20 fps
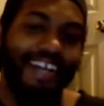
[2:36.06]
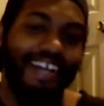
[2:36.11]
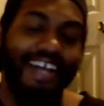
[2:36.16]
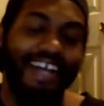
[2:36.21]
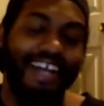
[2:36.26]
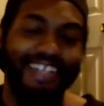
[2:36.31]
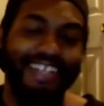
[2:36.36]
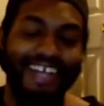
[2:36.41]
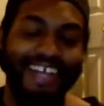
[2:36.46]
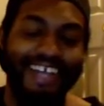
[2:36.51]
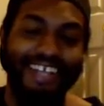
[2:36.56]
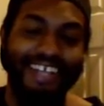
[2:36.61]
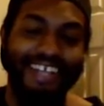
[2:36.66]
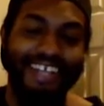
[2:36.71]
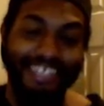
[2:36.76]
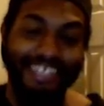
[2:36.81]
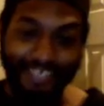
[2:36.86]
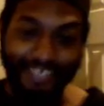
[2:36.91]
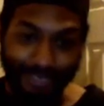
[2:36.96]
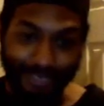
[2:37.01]
and then the
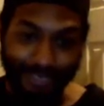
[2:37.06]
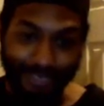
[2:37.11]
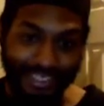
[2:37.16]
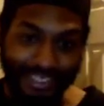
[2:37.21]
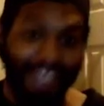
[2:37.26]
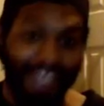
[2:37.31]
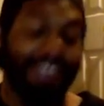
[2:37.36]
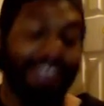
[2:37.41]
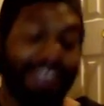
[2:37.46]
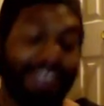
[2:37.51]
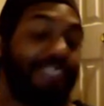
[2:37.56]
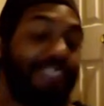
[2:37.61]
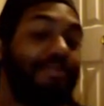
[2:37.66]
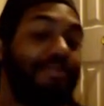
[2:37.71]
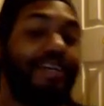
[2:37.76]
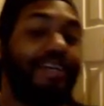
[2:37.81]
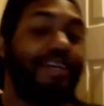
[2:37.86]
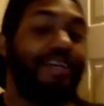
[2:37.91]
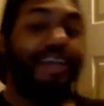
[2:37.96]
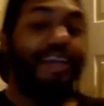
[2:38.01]
ghost scares them
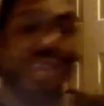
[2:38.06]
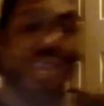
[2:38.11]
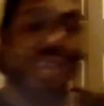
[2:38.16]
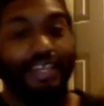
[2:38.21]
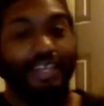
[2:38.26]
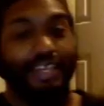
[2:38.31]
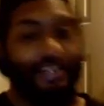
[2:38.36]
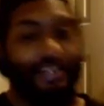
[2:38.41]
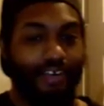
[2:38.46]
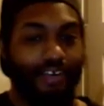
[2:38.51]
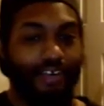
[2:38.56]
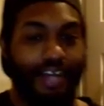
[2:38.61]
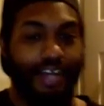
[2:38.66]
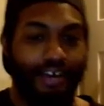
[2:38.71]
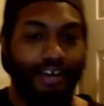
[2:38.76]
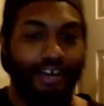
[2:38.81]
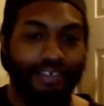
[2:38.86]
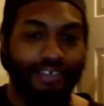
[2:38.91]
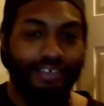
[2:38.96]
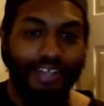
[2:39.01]
and they run
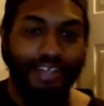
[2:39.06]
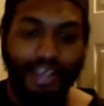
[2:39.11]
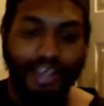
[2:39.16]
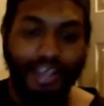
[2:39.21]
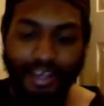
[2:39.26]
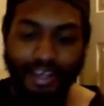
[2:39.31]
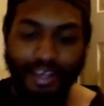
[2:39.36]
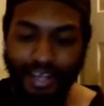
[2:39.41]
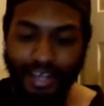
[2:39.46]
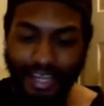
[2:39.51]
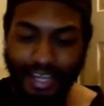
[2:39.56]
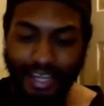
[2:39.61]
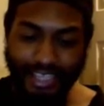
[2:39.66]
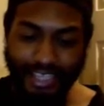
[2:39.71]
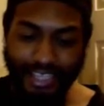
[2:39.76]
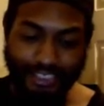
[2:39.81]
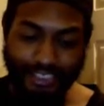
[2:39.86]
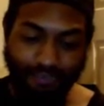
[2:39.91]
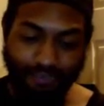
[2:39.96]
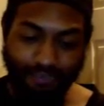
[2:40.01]
out.
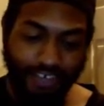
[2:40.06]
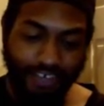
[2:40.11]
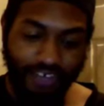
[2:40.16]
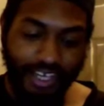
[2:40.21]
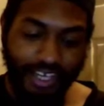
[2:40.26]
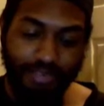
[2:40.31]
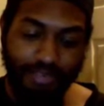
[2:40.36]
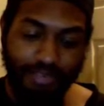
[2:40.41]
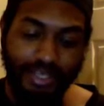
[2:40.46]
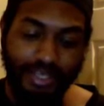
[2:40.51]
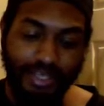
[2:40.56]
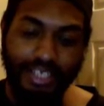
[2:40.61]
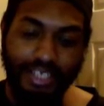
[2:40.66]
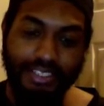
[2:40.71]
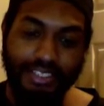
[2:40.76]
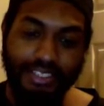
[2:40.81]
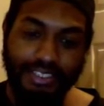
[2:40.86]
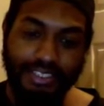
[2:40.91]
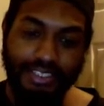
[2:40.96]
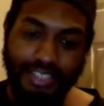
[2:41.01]
It's funny
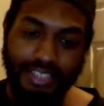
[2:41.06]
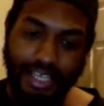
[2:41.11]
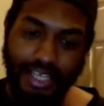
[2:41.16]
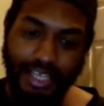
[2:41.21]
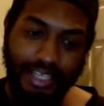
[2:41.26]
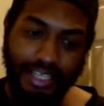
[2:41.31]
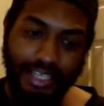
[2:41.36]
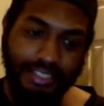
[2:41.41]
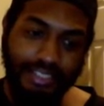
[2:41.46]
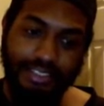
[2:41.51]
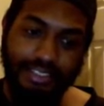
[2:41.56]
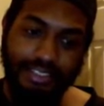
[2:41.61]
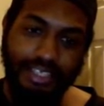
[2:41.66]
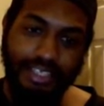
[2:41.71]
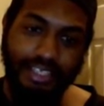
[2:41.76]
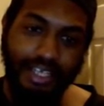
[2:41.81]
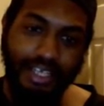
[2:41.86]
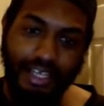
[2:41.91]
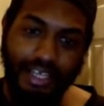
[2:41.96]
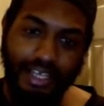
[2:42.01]
because it
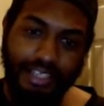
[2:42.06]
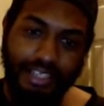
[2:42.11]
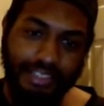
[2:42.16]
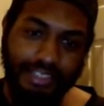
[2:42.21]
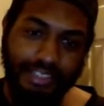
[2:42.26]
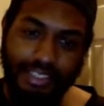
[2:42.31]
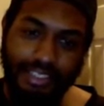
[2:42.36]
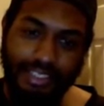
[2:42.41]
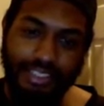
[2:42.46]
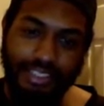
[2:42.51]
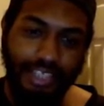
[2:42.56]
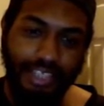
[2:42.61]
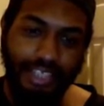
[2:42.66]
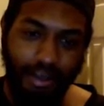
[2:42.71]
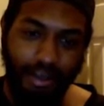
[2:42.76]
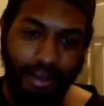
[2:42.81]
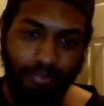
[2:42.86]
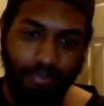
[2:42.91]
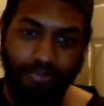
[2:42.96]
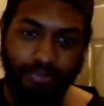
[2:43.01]
sets
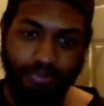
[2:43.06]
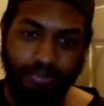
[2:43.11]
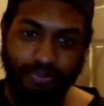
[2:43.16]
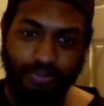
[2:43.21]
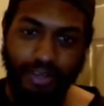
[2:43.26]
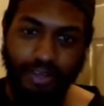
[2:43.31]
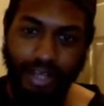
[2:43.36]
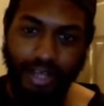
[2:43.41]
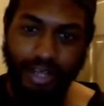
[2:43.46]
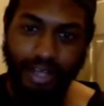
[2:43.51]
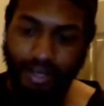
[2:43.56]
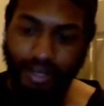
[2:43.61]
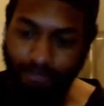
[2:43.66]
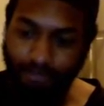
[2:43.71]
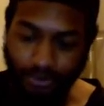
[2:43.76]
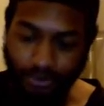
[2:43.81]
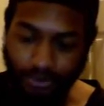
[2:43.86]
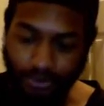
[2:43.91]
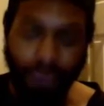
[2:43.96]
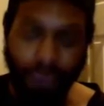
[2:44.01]
up
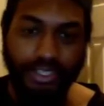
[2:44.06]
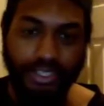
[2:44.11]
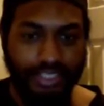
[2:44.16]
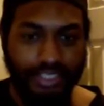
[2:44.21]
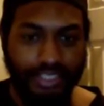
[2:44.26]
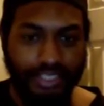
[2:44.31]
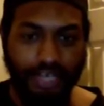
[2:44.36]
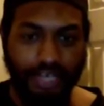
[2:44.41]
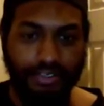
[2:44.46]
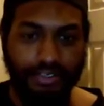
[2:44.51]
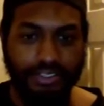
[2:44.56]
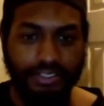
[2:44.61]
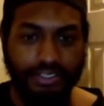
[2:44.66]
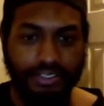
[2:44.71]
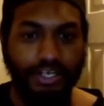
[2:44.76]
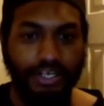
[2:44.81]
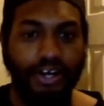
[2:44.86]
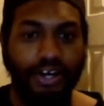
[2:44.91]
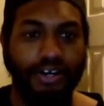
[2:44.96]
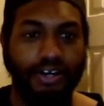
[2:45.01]
who these characters
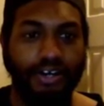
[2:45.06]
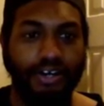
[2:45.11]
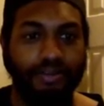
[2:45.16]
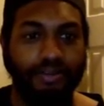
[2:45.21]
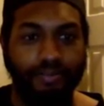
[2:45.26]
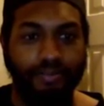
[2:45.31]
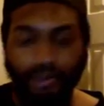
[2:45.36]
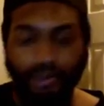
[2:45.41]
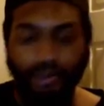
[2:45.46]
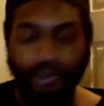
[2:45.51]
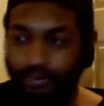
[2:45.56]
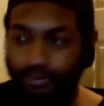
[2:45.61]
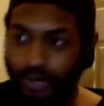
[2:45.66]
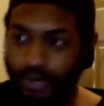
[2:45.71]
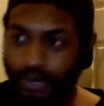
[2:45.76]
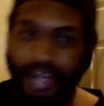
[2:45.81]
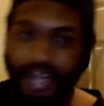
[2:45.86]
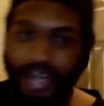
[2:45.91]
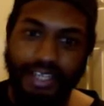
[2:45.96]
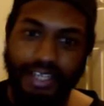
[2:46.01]
are.
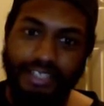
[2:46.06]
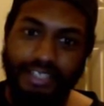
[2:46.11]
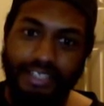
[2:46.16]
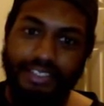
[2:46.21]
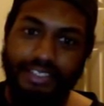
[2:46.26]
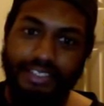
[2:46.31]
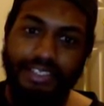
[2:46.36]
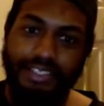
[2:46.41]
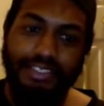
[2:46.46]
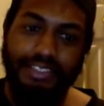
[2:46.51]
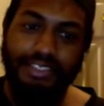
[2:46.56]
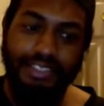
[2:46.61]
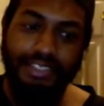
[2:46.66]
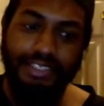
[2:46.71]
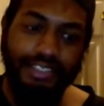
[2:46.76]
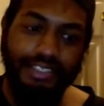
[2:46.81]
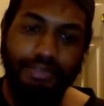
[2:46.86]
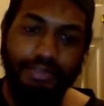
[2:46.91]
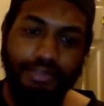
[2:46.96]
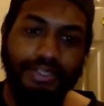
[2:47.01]
It
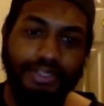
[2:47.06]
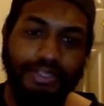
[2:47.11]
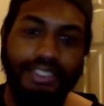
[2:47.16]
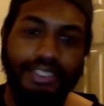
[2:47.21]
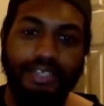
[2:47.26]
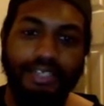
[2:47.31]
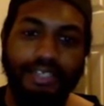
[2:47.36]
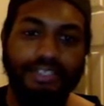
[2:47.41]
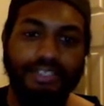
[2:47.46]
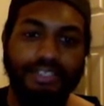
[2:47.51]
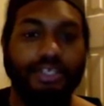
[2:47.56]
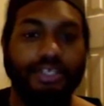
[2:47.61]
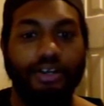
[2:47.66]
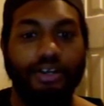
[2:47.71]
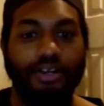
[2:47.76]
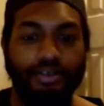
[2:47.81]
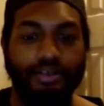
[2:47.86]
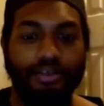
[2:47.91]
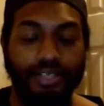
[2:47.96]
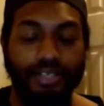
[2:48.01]
sets up who these characters are
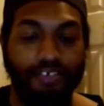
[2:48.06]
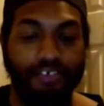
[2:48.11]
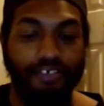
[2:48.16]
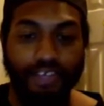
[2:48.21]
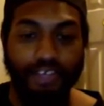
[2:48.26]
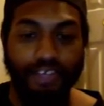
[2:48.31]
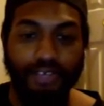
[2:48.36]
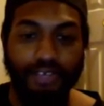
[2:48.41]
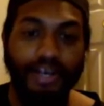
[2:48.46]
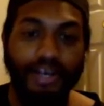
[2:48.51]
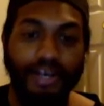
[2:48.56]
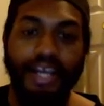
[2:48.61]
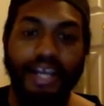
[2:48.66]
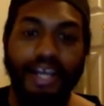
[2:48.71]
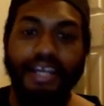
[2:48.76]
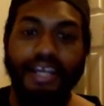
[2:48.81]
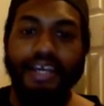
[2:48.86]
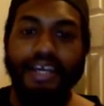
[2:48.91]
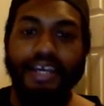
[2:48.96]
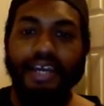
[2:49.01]
in a really funny way,
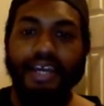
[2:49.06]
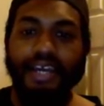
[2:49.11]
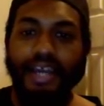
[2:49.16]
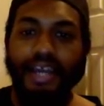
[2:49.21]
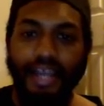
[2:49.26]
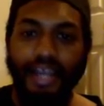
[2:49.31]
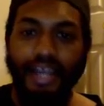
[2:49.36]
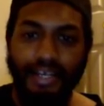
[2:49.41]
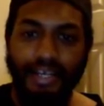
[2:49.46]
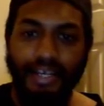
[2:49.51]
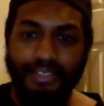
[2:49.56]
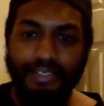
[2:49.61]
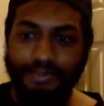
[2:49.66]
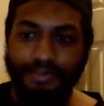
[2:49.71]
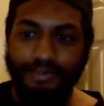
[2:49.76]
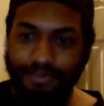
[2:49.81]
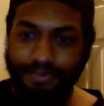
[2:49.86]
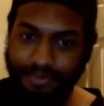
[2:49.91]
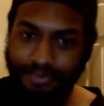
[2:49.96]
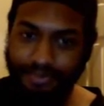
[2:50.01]
and